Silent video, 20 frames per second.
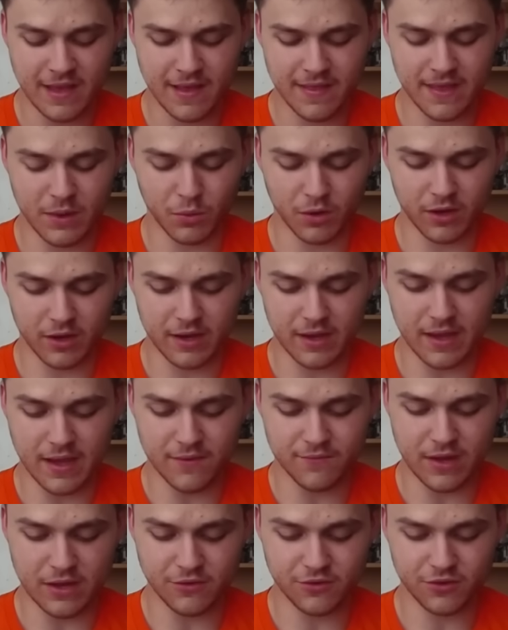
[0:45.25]
then we're going to
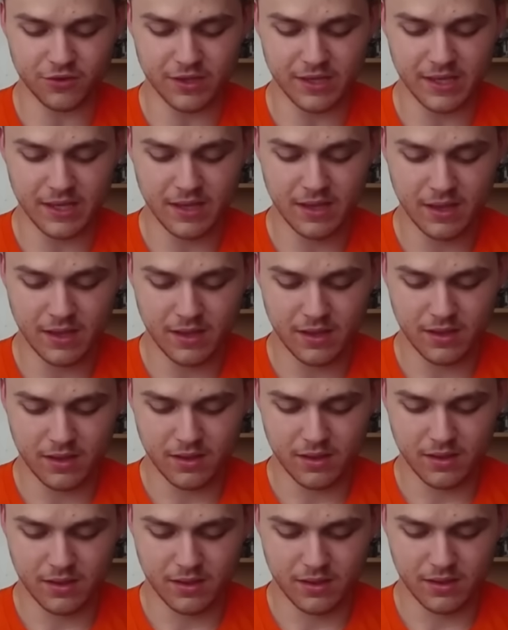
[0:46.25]
eventually
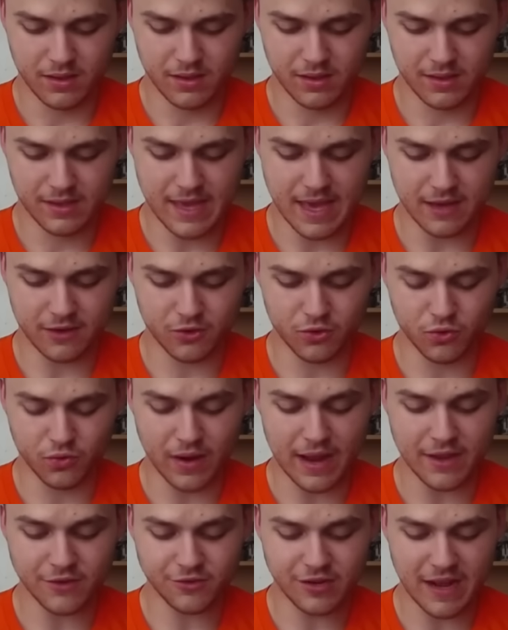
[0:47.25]
get to
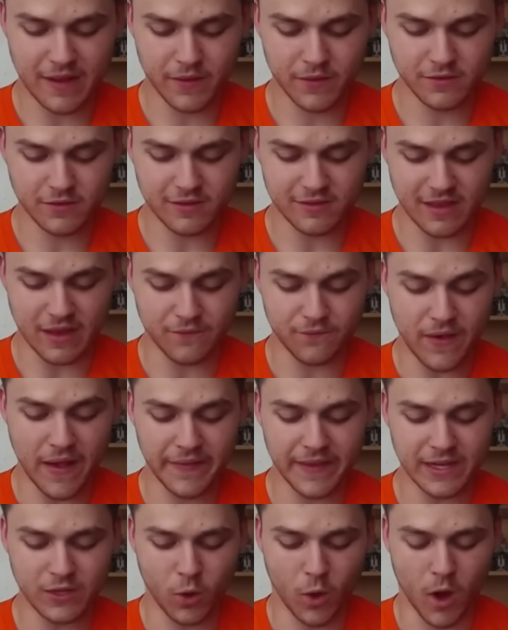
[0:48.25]
grand challenges, and
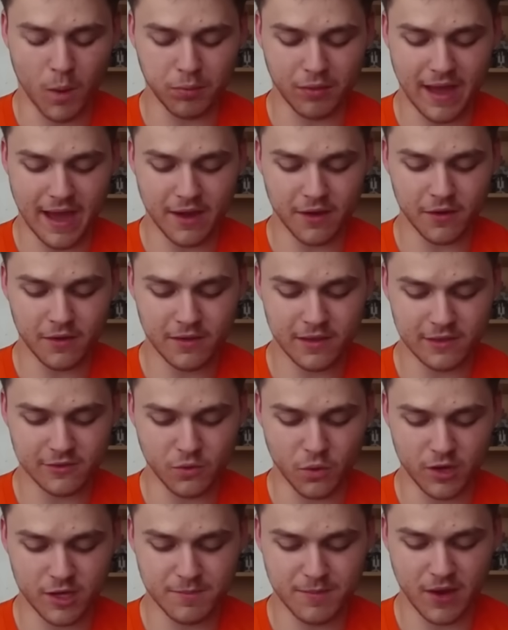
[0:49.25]
finally top ladder is
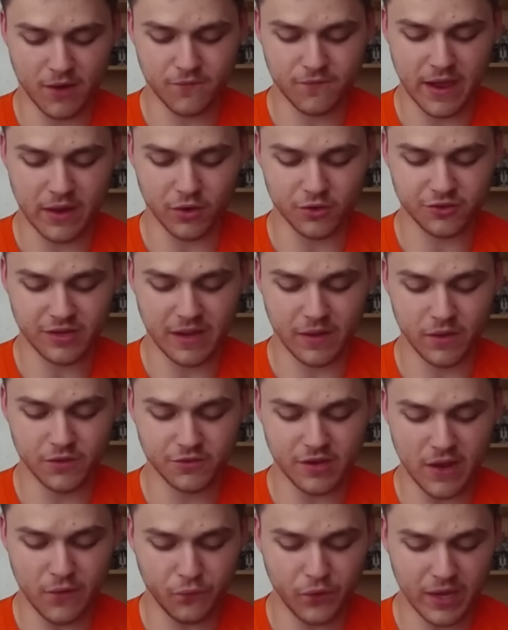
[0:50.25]
going to be our final challenge,
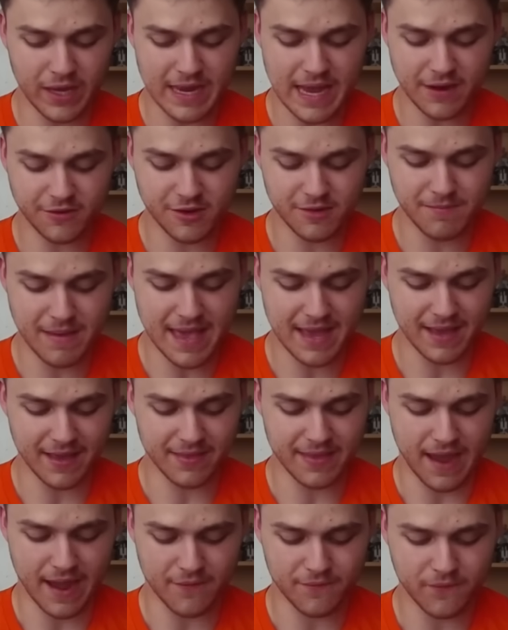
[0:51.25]
if we can actually make it
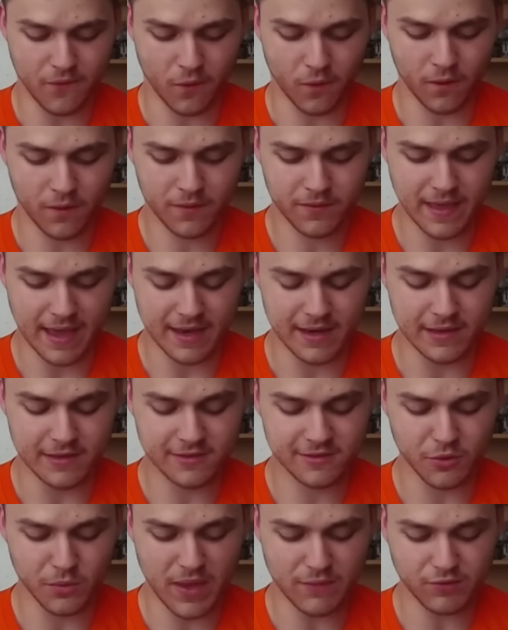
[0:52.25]
that far, that is.
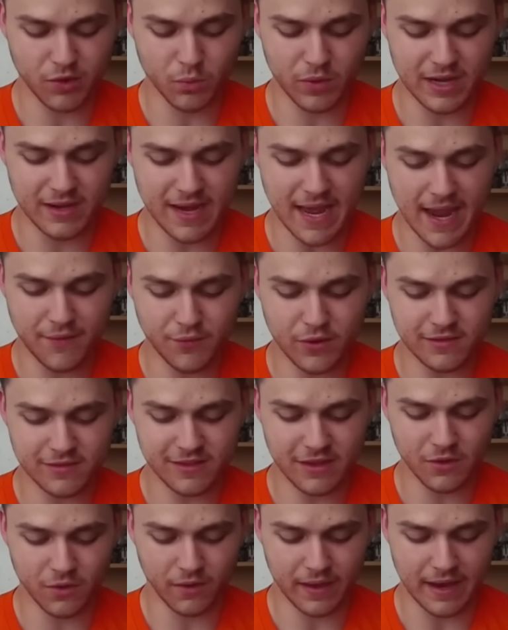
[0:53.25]
So we have to win in every
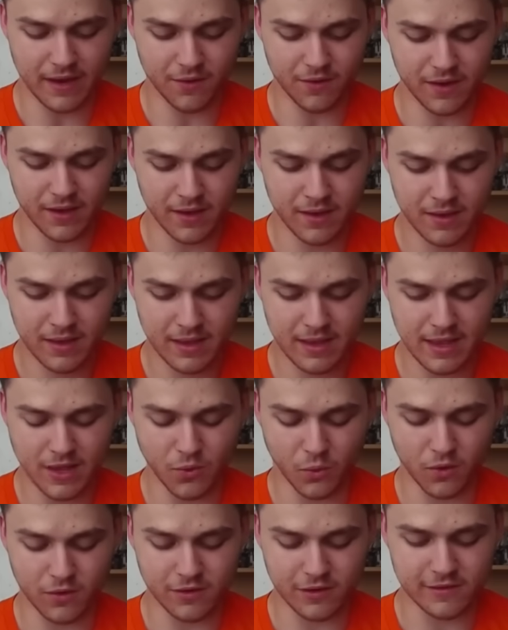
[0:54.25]
single area in
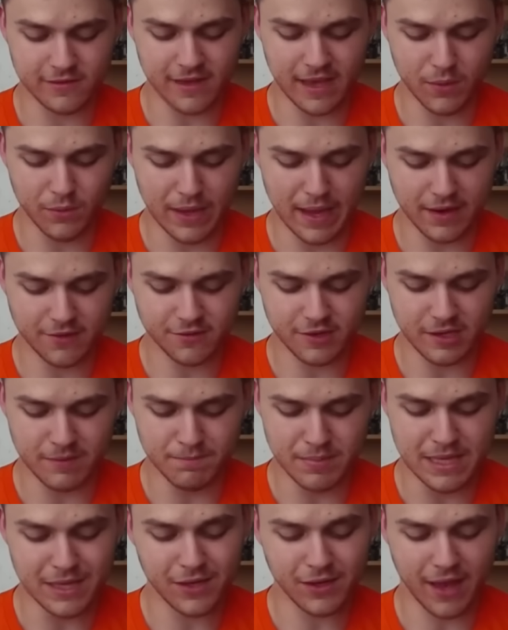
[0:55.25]
order to say we actually
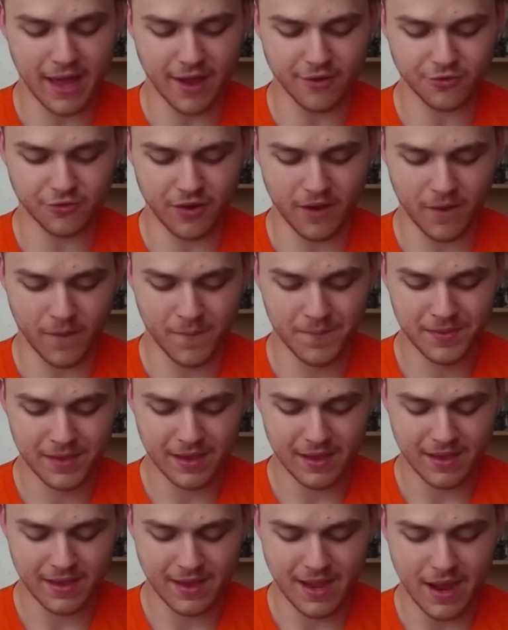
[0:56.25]
beat Clash Royale
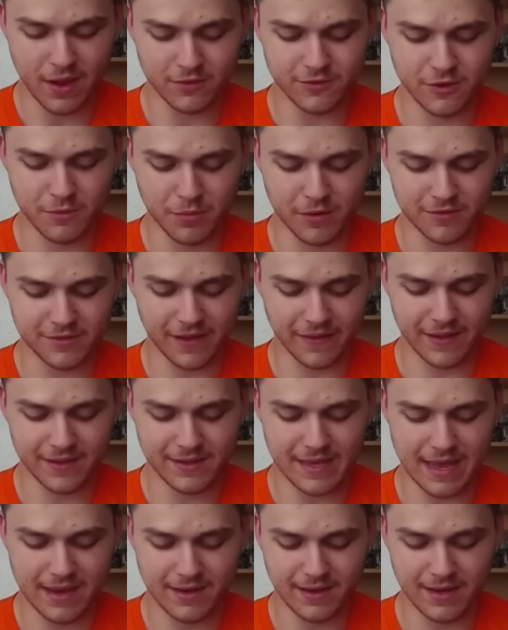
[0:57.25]
how Supercell
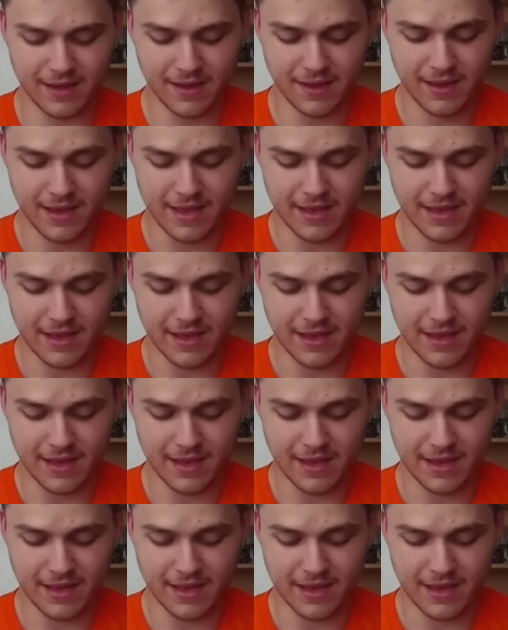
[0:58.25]
intended it.